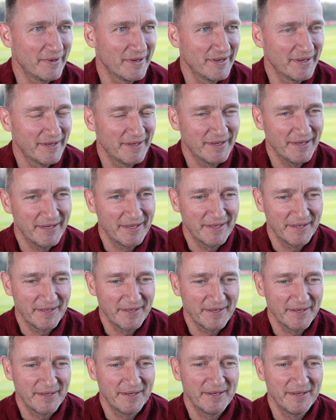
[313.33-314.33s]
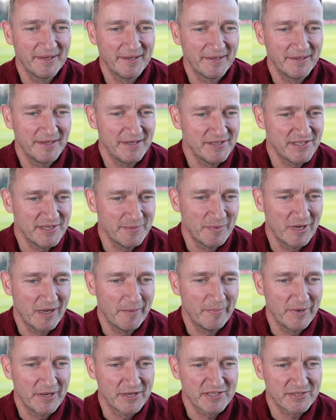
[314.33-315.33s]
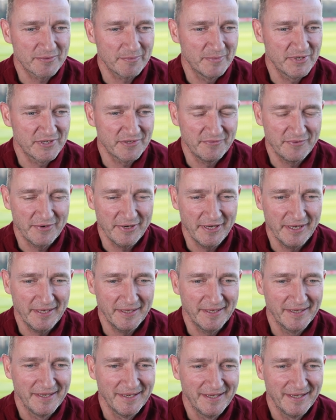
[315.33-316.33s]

And AC Milan players missed three.